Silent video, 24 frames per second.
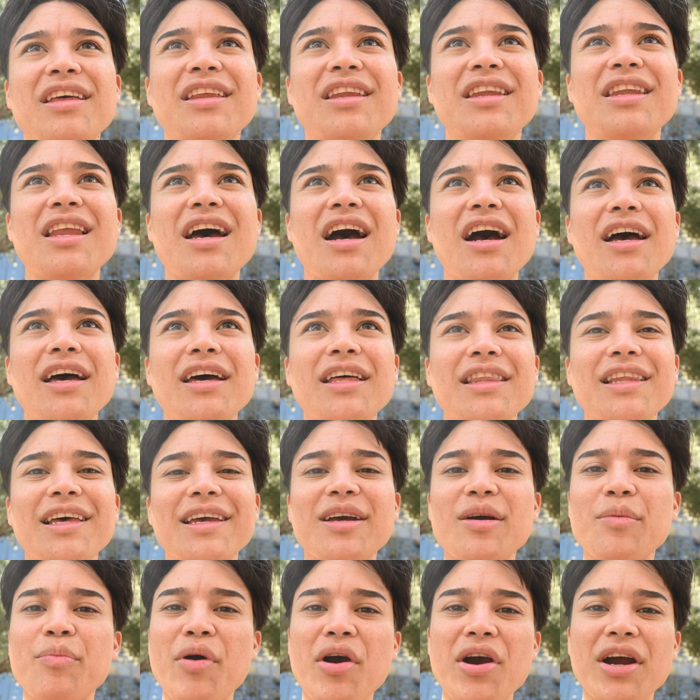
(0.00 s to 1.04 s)
not
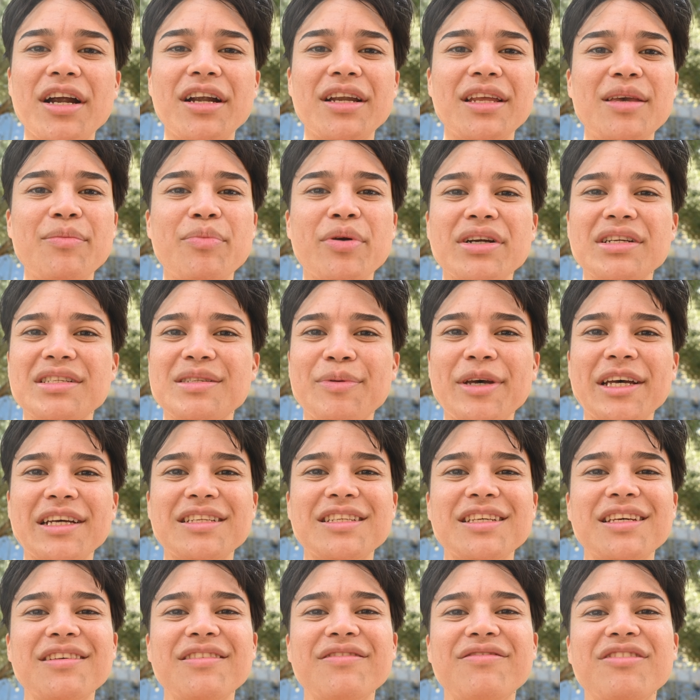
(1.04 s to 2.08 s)
like a party
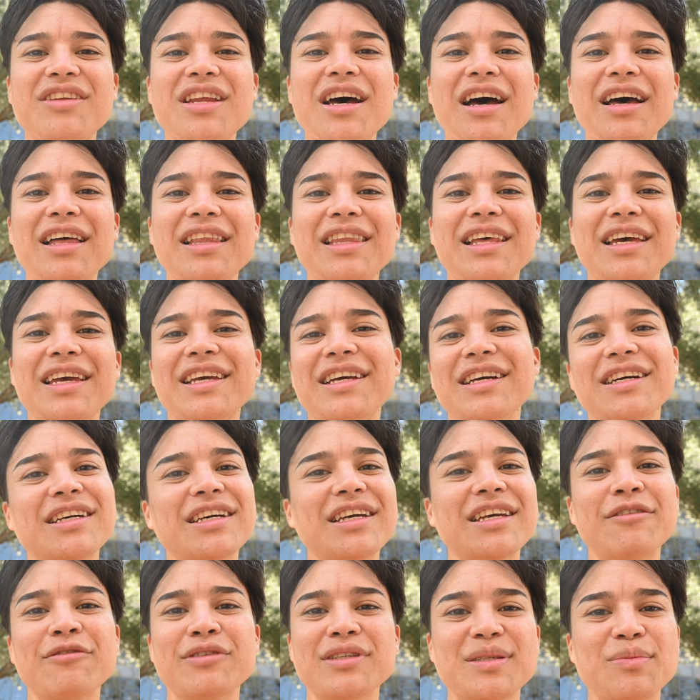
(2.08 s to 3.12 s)
perspective, not like
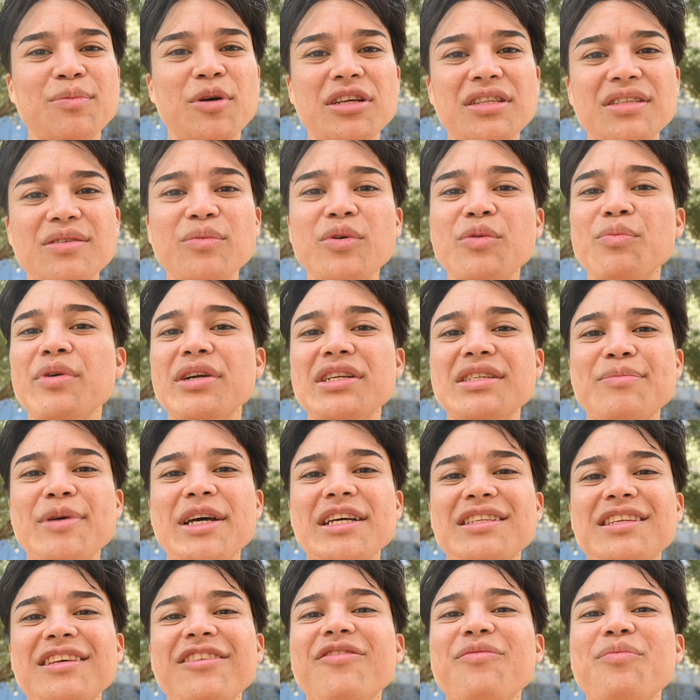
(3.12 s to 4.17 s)
a irresponsible
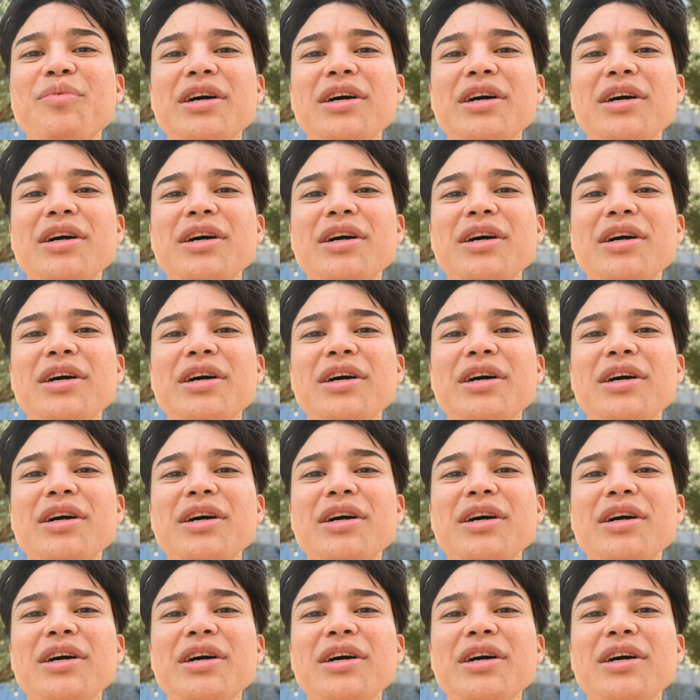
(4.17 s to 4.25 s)
perspective,